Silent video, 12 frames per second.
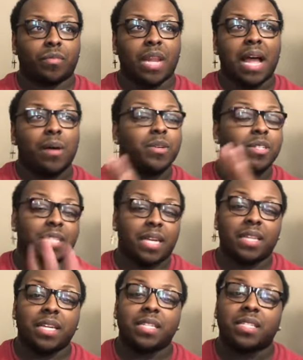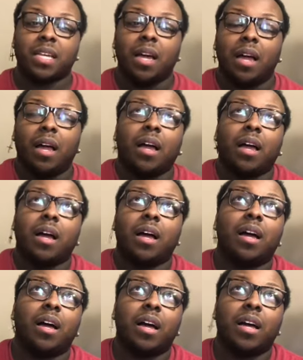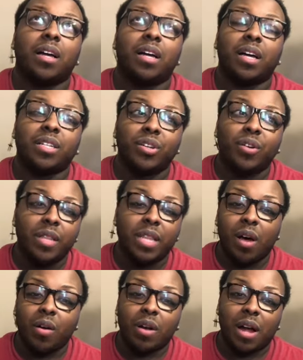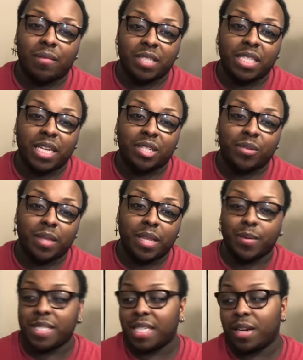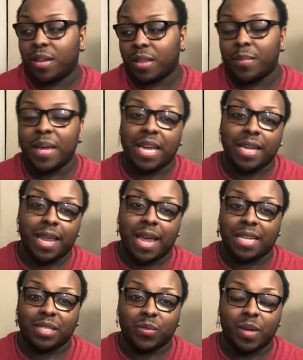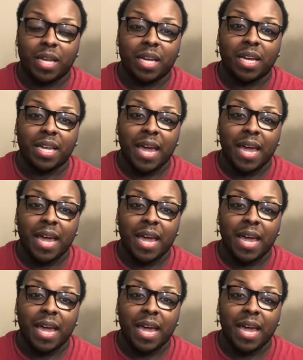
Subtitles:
Now, I will say this. During the whole conversation when they were sitting on the bed last week,